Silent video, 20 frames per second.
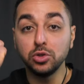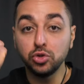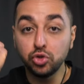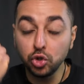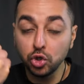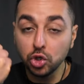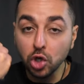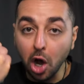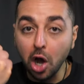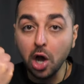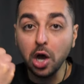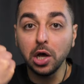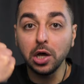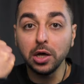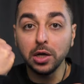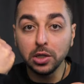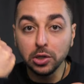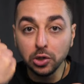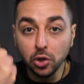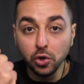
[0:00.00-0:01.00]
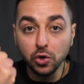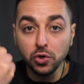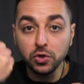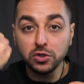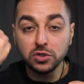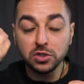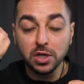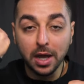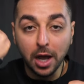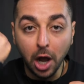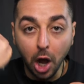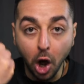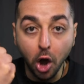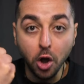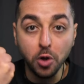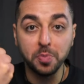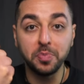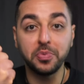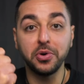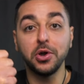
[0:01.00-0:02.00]
do not lose
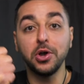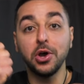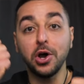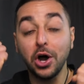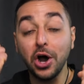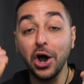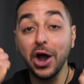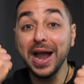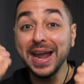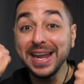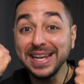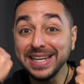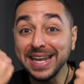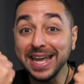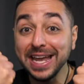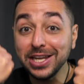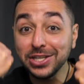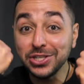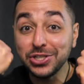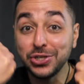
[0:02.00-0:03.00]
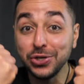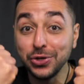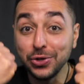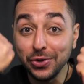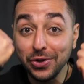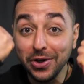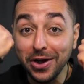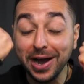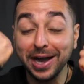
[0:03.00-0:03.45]
hope. I need you.